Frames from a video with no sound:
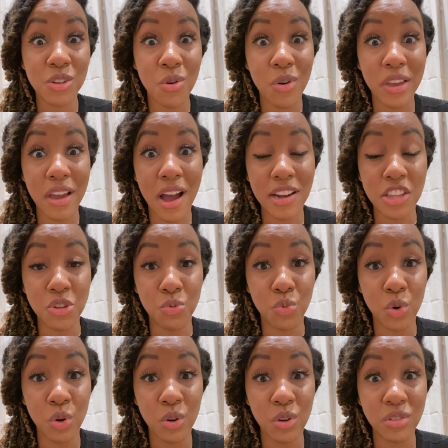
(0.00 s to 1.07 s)
going on in the
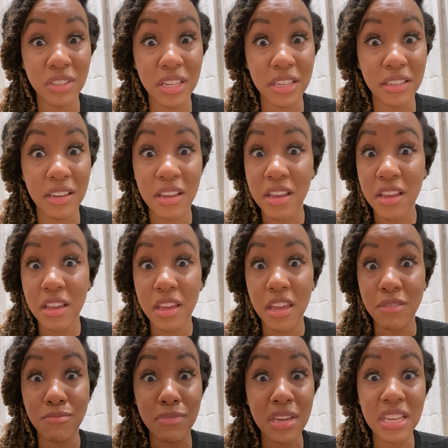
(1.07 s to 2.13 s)
world and
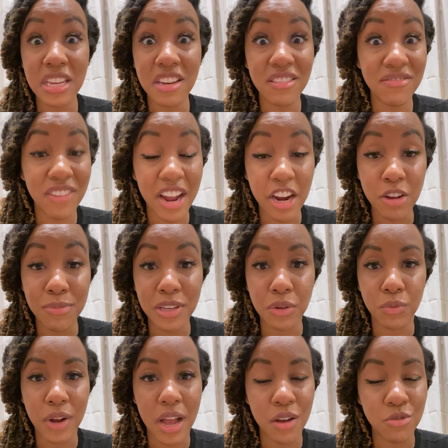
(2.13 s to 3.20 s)
immediate environment
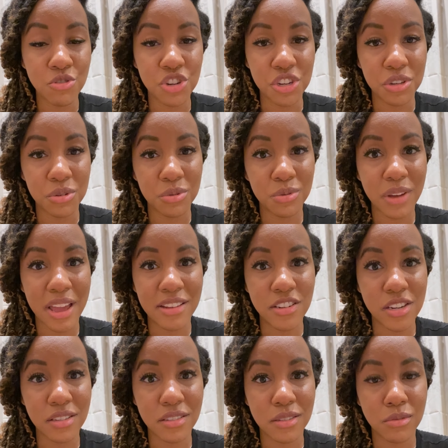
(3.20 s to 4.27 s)
around you, and
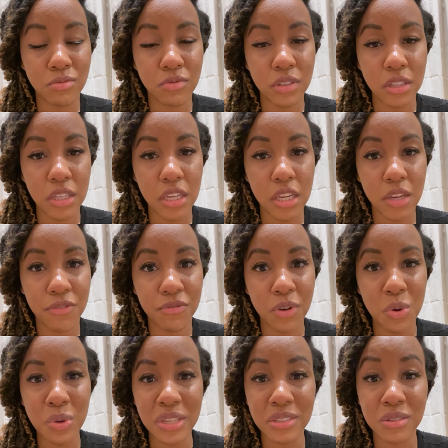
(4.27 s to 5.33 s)
just to really
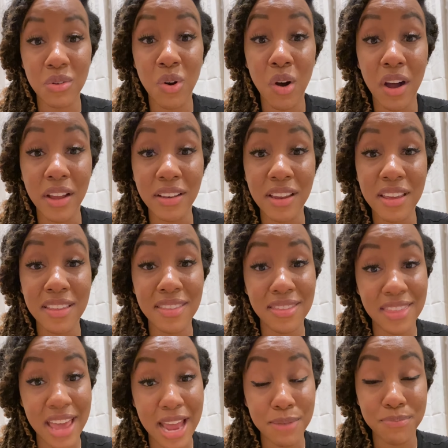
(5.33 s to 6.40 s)
focus on
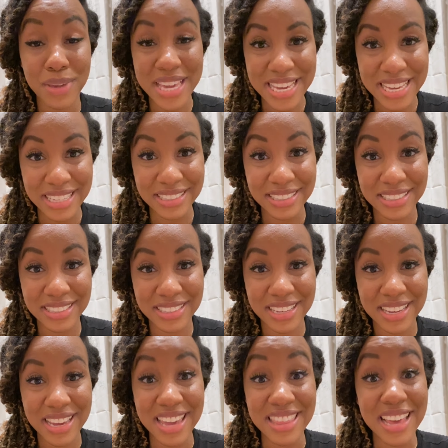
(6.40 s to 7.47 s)
that peace.
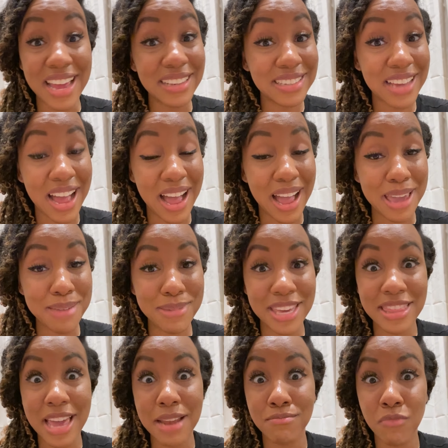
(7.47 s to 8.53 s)
In that time,
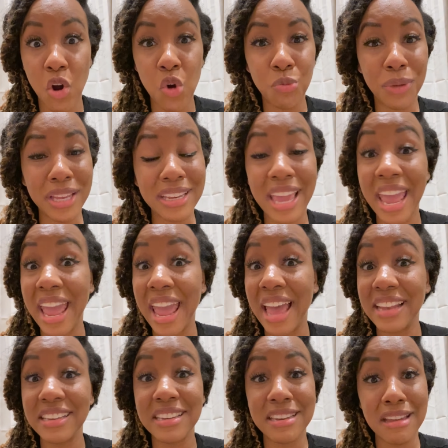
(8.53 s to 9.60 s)
in that moment,
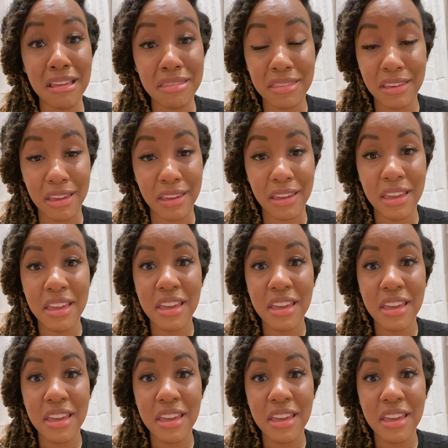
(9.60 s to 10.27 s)
can't nothing